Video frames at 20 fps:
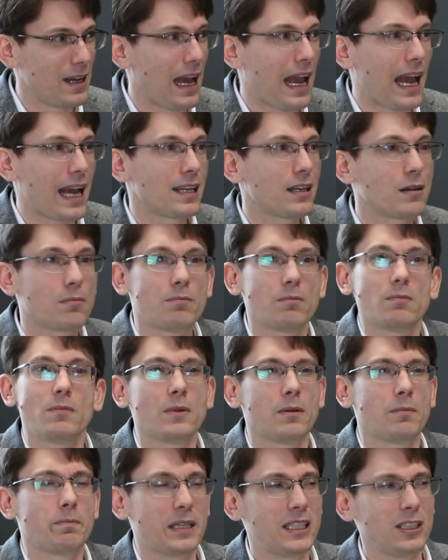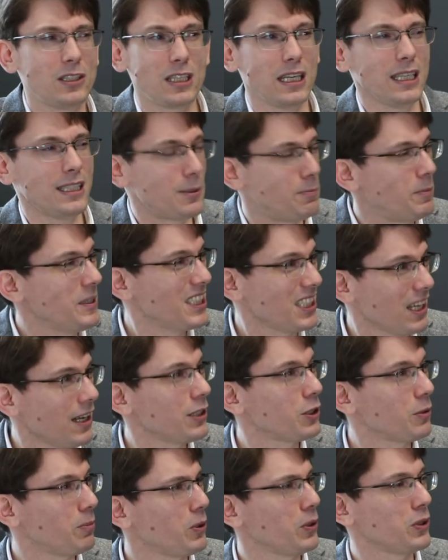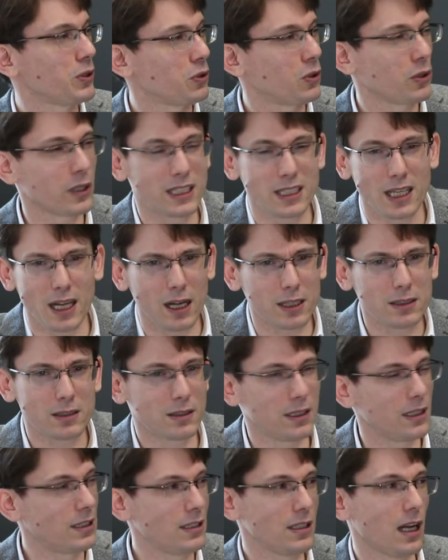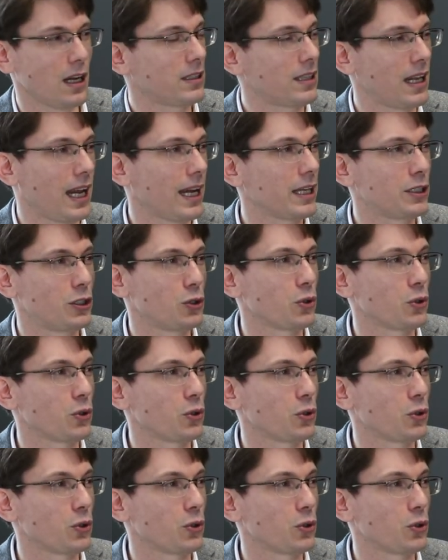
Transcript: And because it's beside the point, you know, it's not like